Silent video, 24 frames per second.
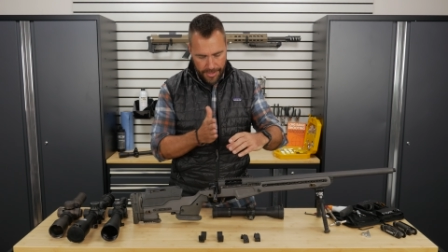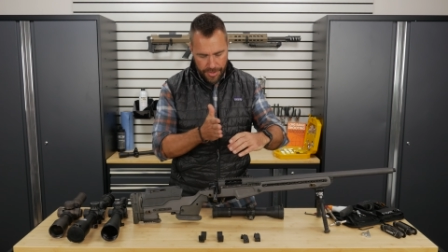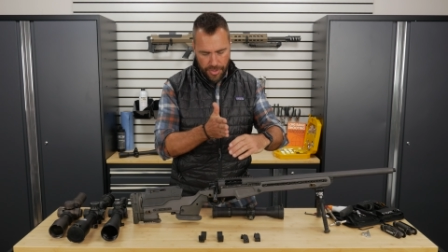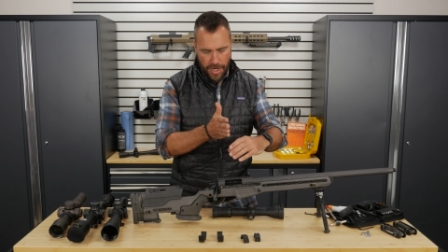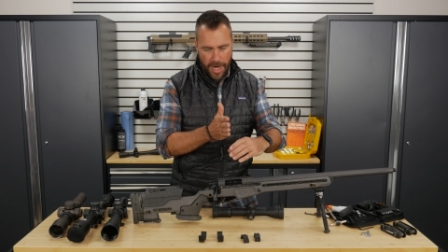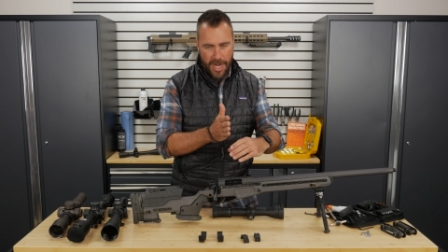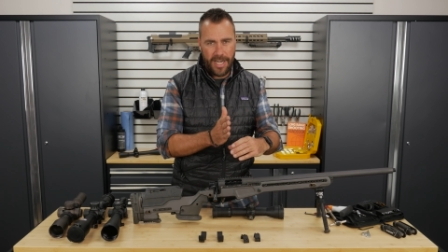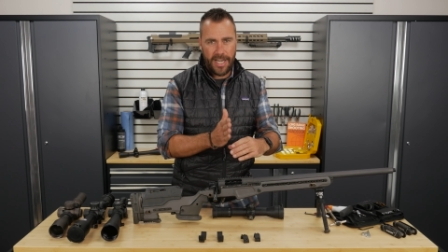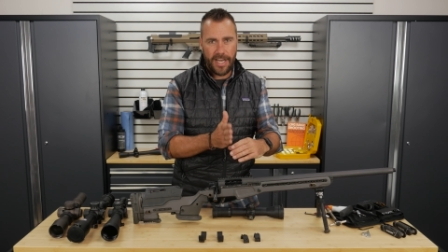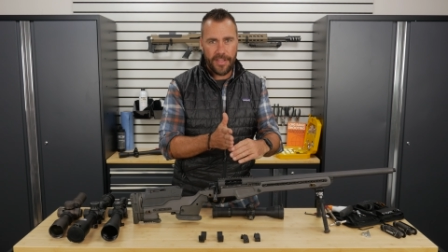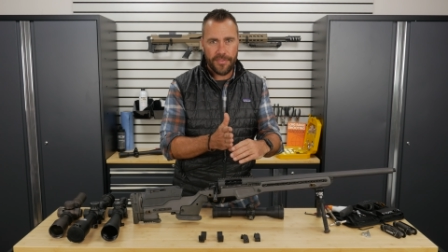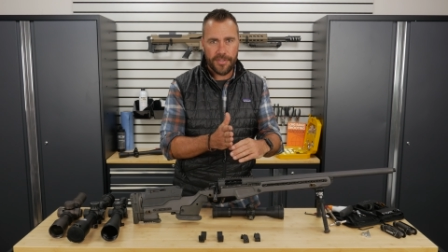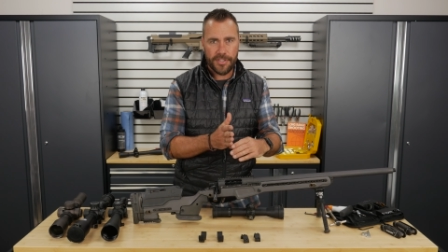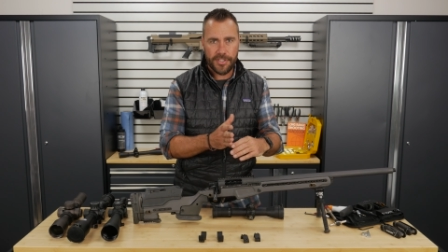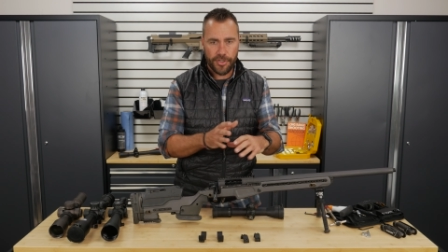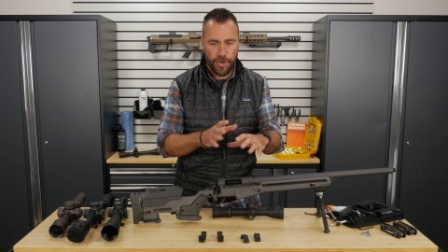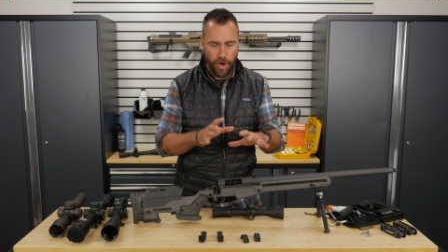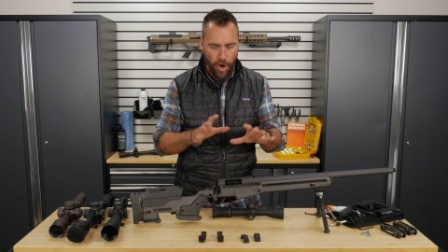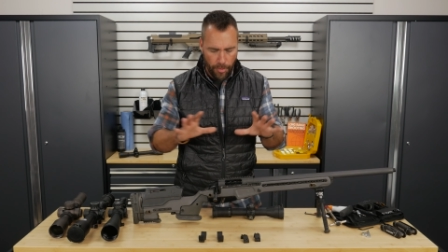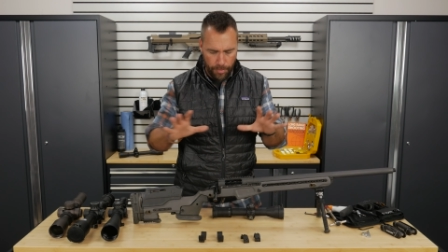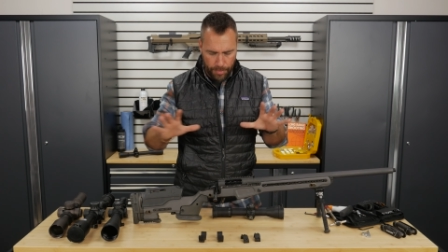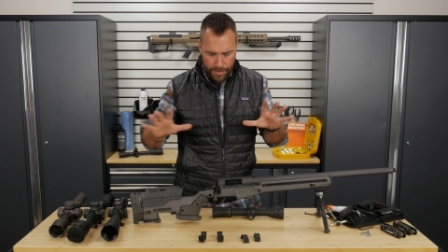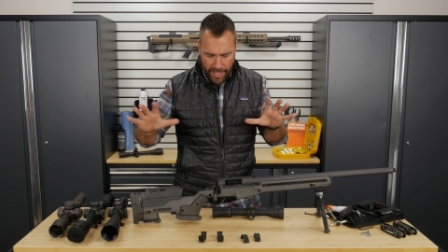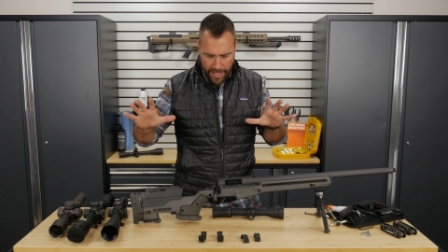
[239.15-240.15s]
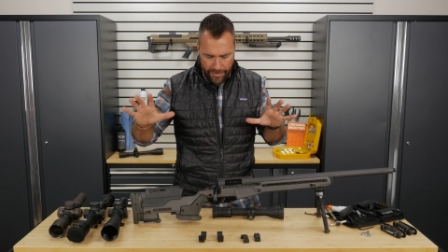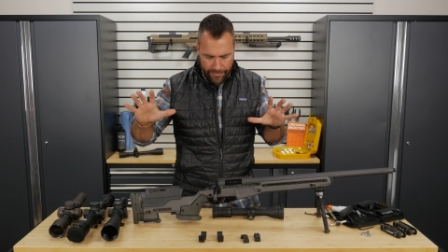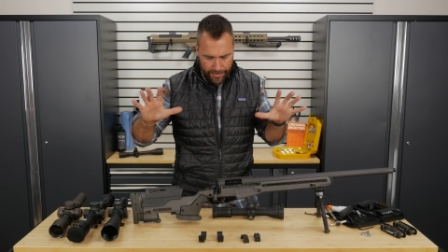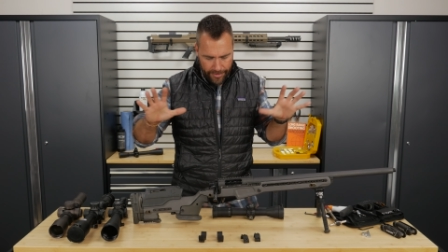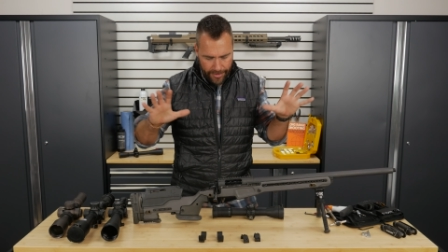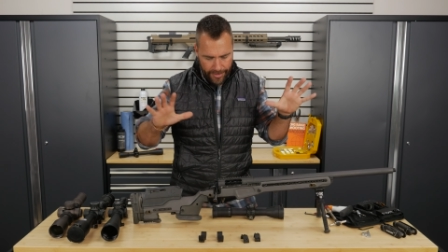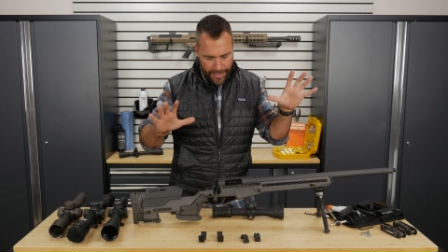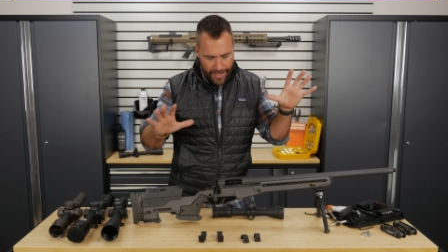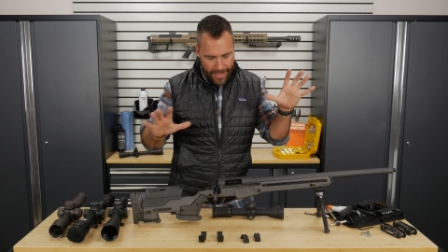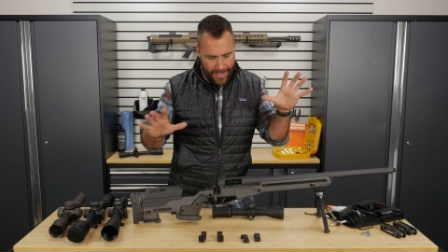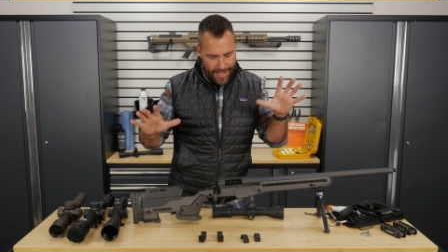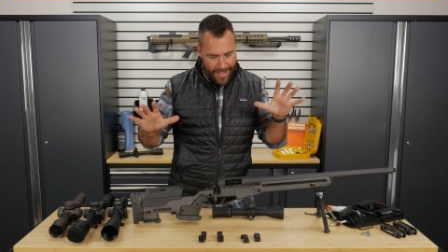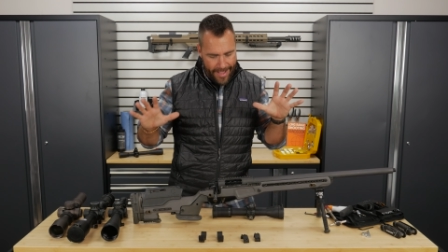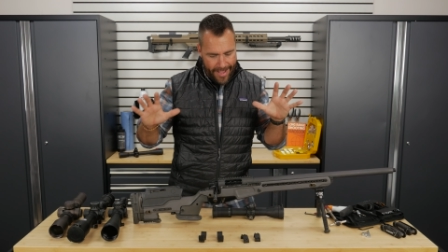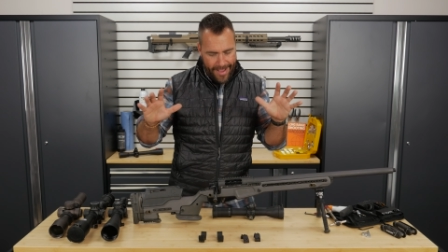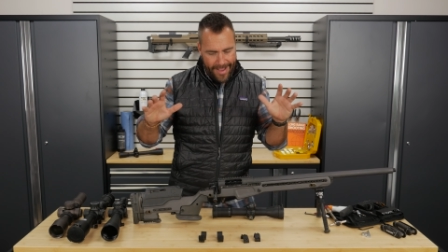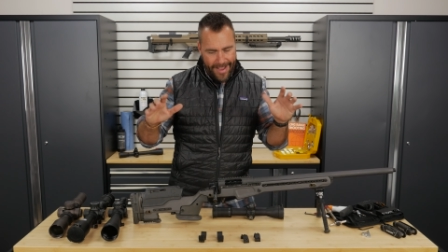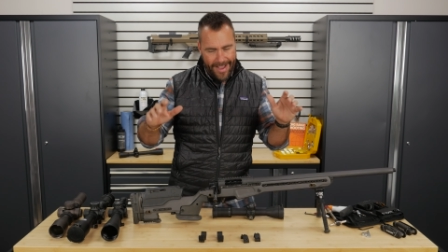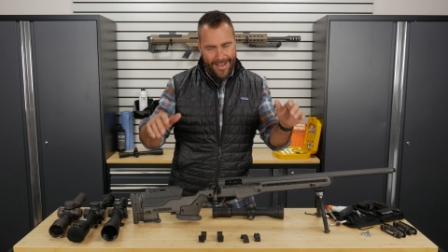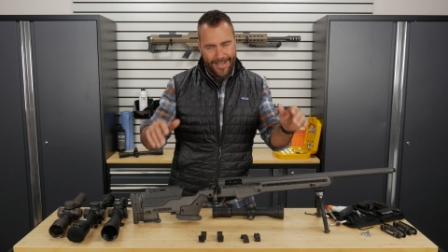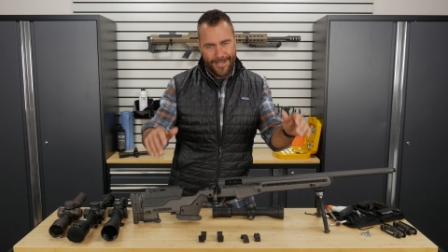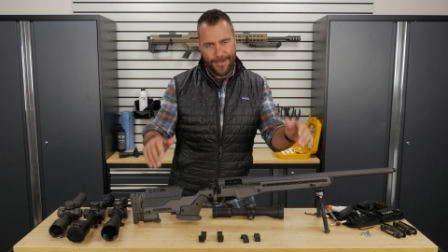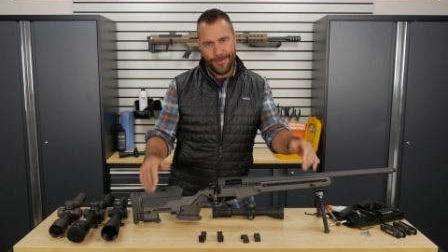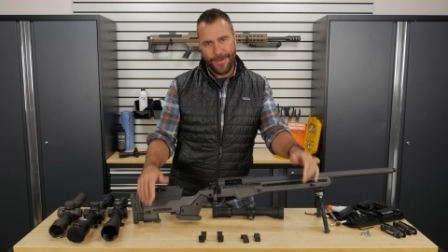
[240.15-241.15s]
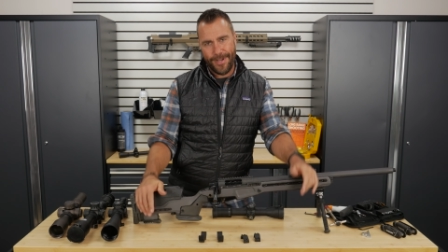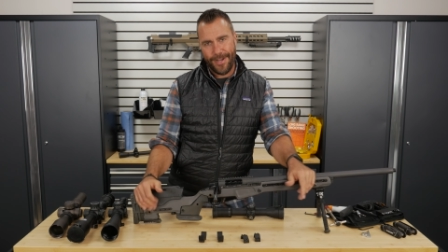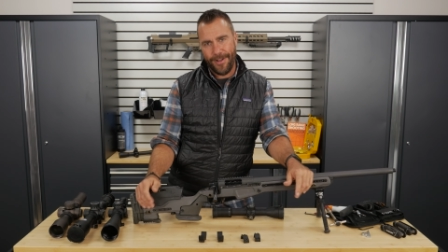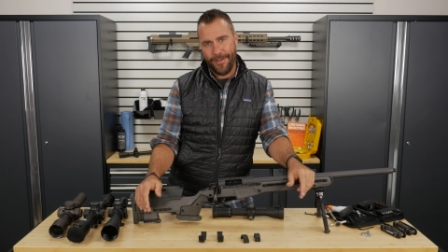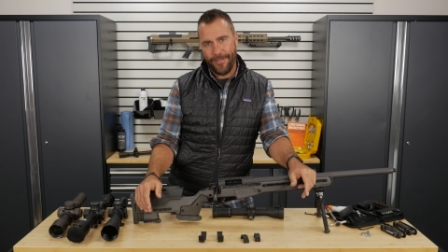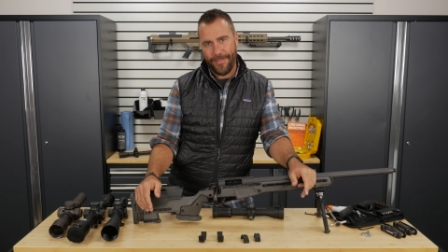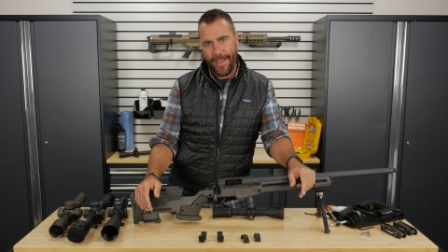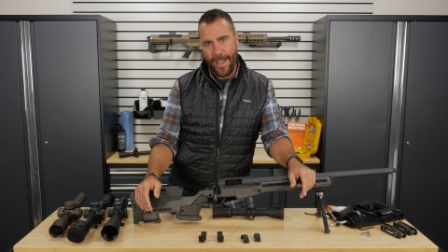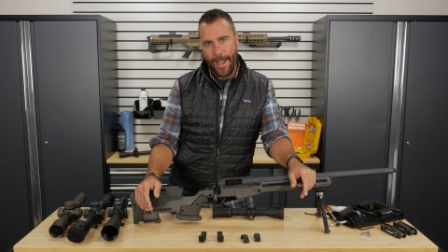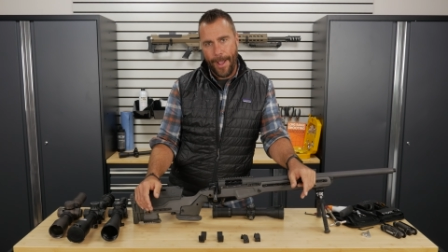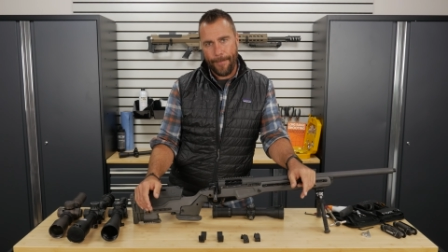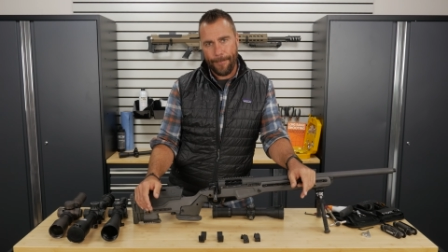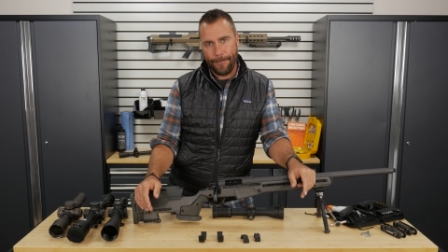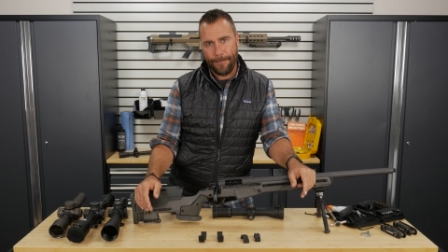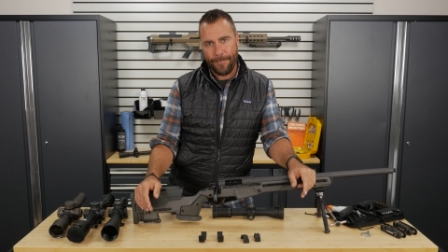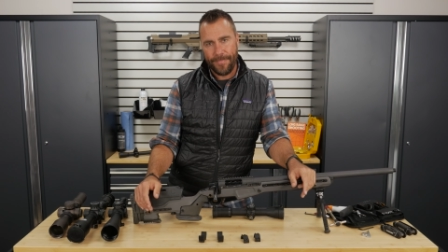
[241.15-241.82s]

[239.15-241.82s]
trying to get the scope level, and doing all that.